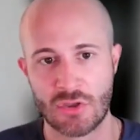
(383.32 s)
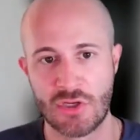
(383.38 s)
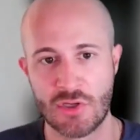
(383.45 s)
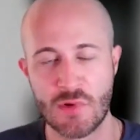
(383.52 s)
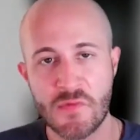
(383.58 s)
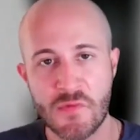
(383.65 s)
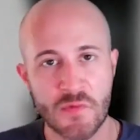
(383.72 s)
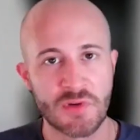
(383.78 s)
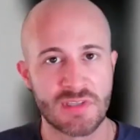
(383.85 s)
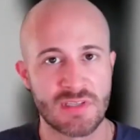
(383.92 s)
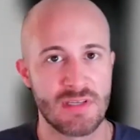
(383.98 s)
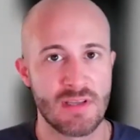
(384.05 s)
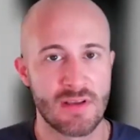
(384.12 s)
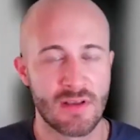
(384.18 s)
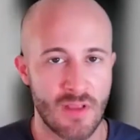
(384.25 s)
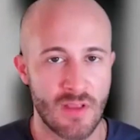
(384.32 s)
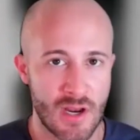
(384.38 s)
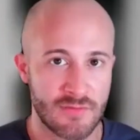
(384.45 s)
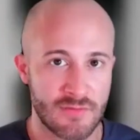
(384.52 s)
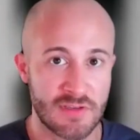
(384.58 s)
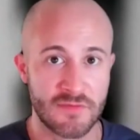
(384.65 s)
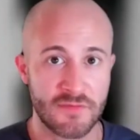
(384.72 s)
do you foresee a lot
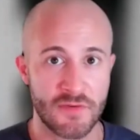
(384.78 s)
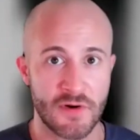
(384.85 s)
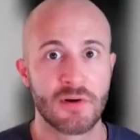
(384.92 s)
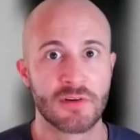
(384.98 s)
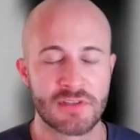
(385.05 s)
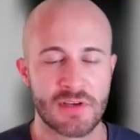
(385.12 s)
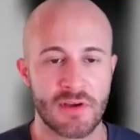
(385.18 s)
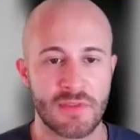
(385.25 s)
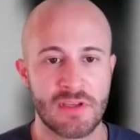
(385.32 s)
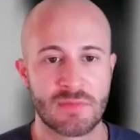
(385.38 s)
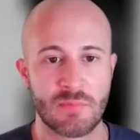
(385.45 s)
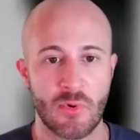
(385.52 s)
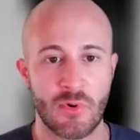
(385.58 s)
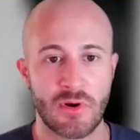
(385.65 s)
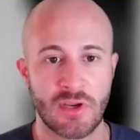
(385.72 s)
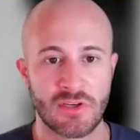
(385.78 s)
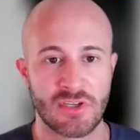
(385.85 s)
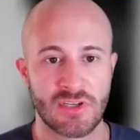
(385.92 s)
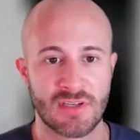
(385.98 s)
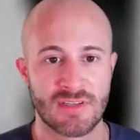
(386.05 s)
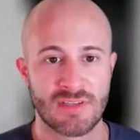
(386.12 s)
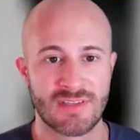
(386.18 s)
of defaults on these
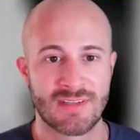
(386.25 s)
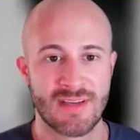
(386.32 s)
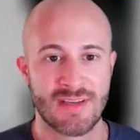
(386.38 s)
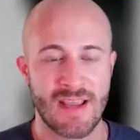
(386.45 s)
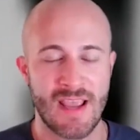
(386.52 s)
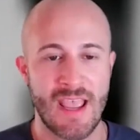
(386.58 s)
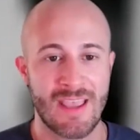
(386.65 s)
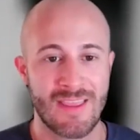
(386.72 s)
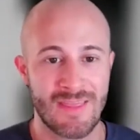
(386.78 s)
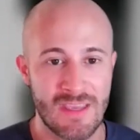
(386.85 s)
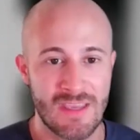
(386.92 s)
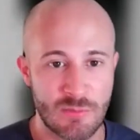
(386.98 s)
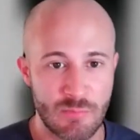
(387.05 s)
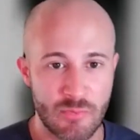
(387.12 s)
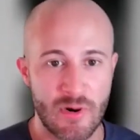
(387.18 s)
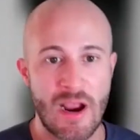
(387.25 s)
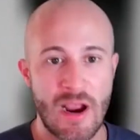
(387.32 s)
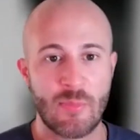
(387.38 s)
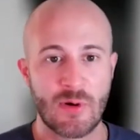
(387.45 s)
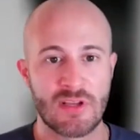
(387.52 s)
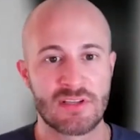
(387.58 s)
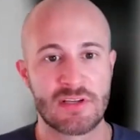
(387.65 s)
mortgages and these
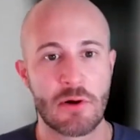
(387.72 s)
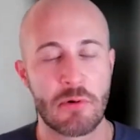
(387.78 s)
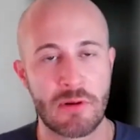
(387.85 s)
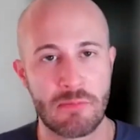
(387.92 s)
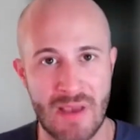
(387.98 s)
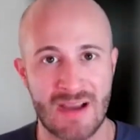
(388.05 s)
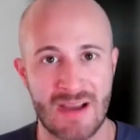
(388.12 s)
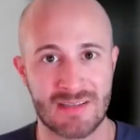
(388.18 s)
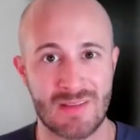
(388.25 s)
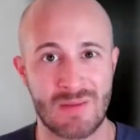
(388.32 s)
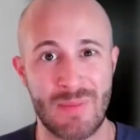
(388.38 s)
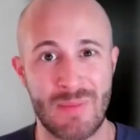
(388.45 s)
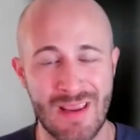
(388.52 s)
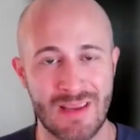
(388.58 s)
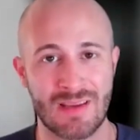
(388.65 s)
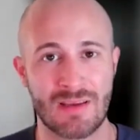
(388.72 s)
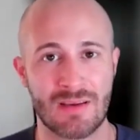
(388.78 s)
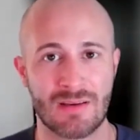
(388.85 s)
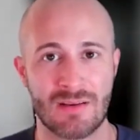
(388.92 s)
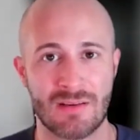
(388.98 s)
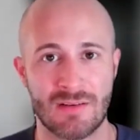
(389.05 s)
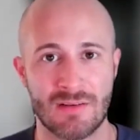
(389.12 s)
properties going back to the bank?